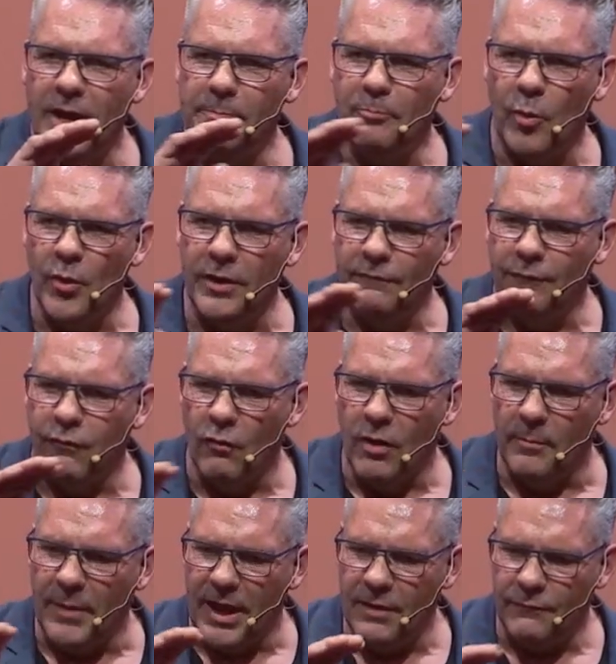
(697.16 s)
Write point
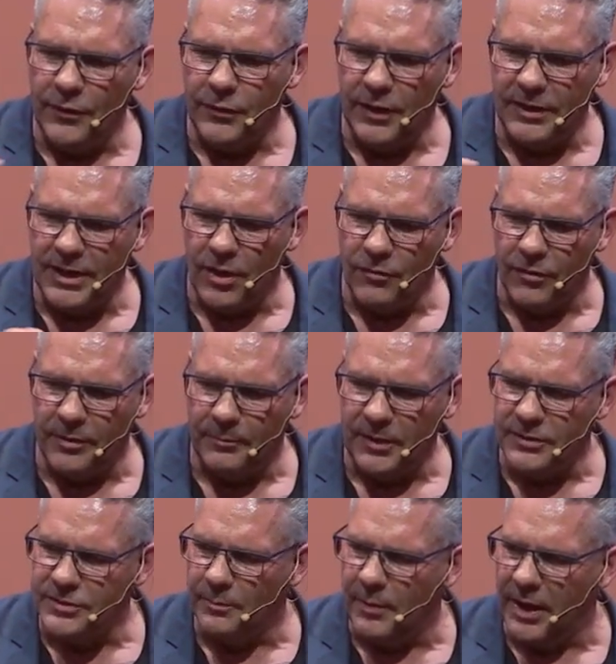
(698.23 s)
form, everything down
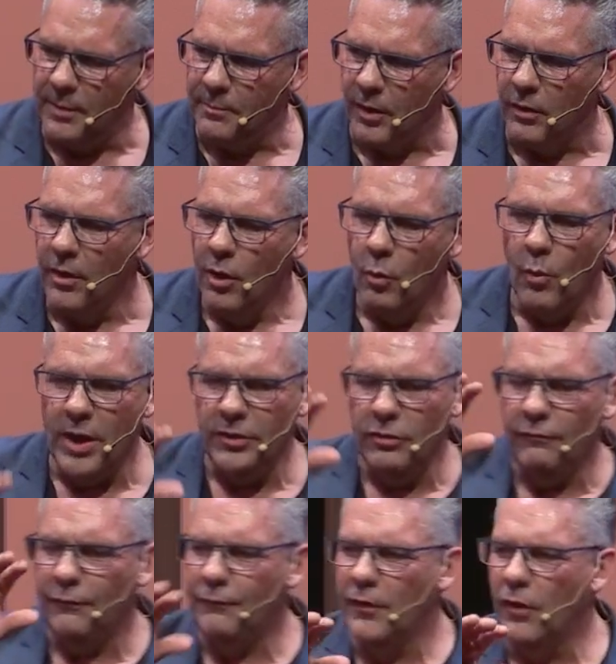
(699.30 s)
on a piece of paper.
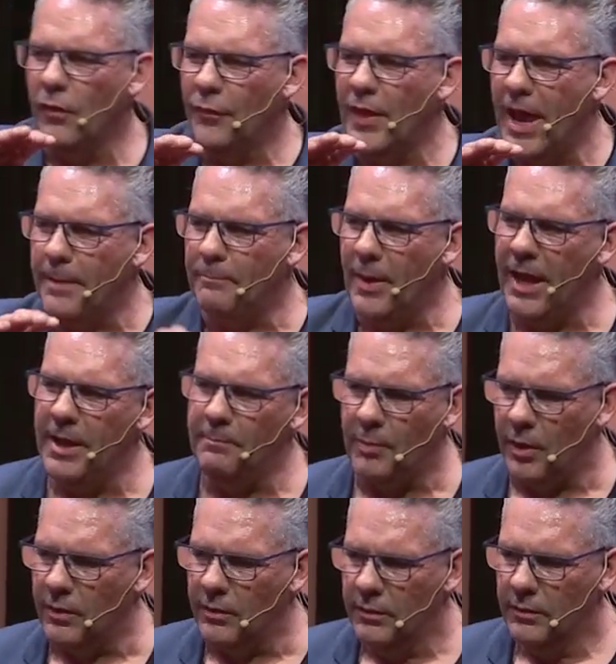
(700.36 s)
When you've filled that
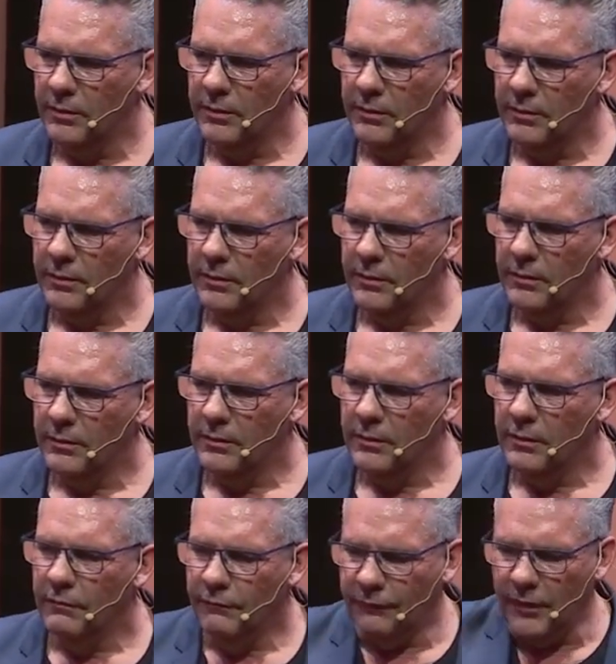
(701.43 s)
paper,
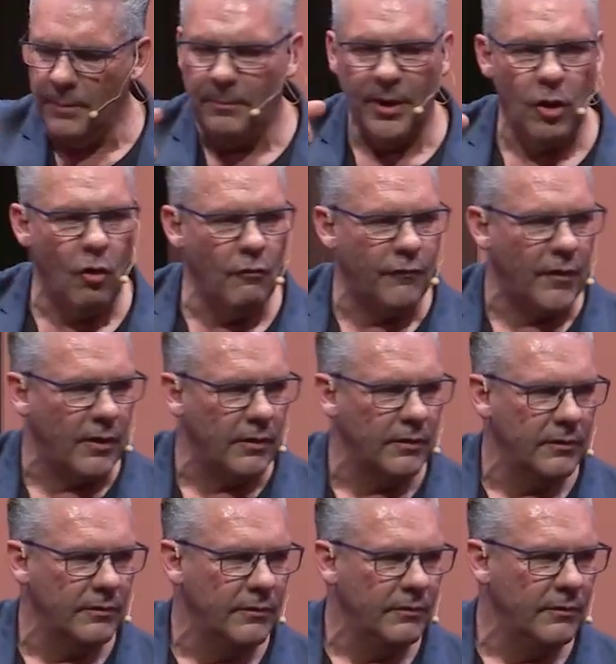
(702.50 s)
flip it
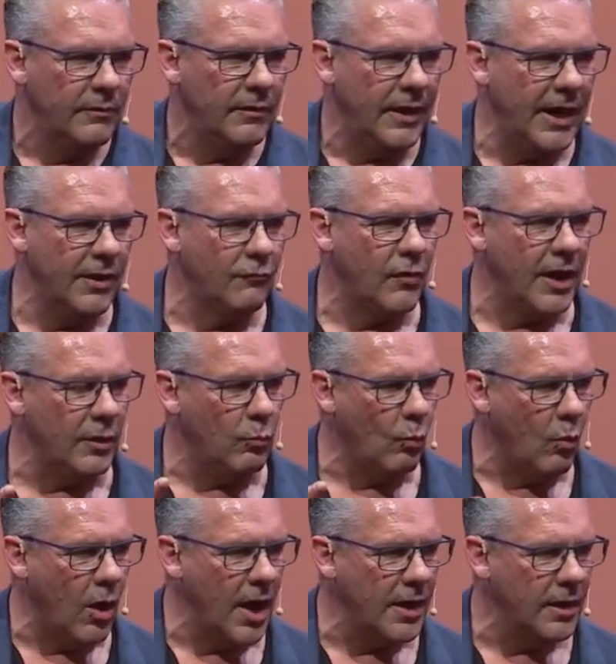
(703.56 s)
over and
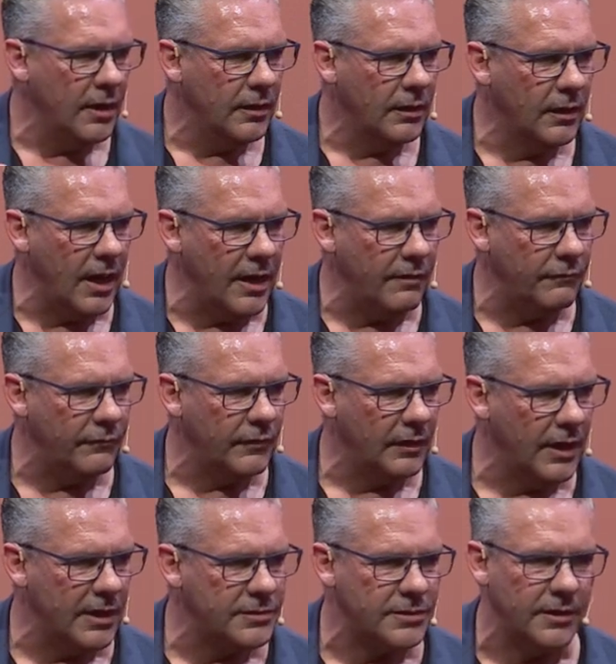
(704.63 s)
write one
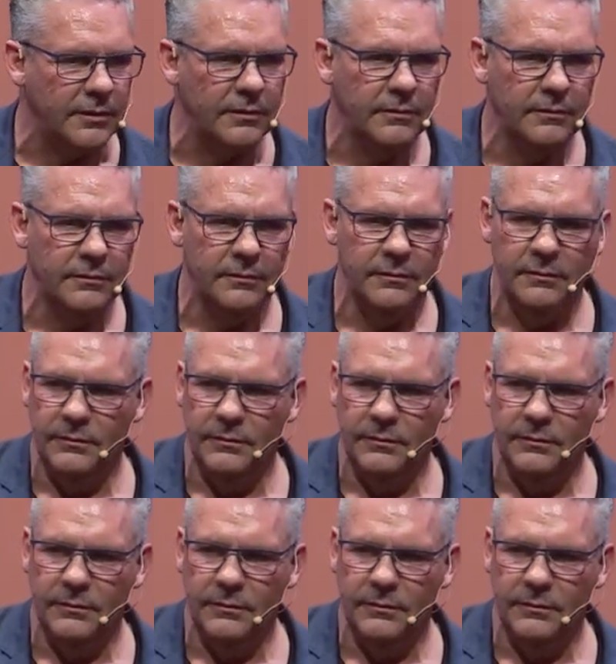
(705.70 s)
life lesson.